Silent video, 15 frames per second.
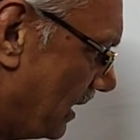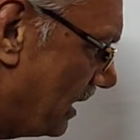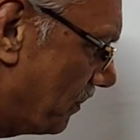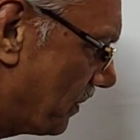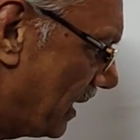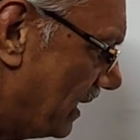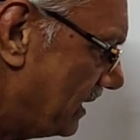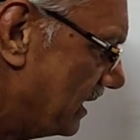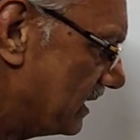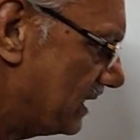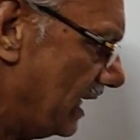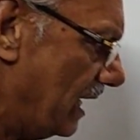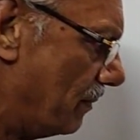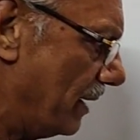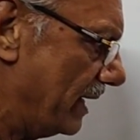multiply
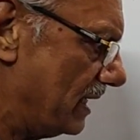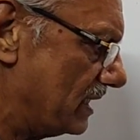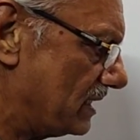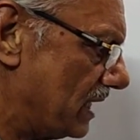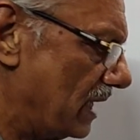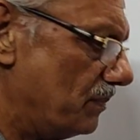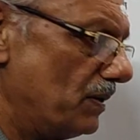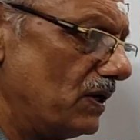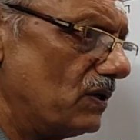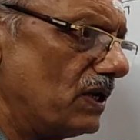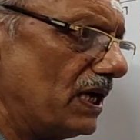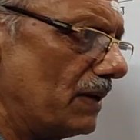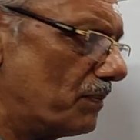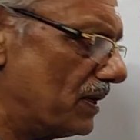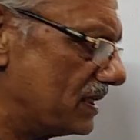this a minus ib
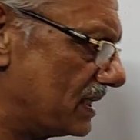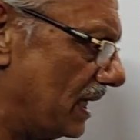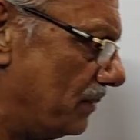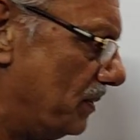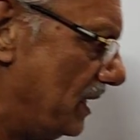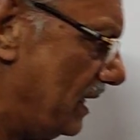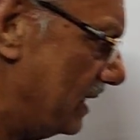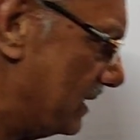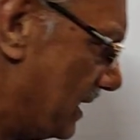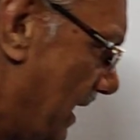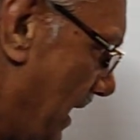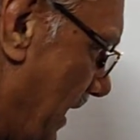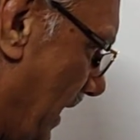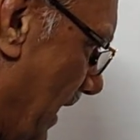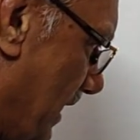into a plus ib is
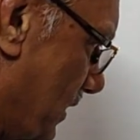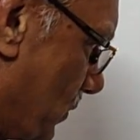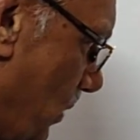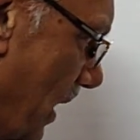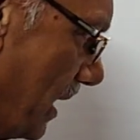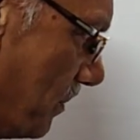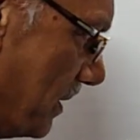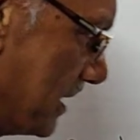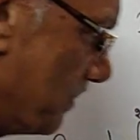a square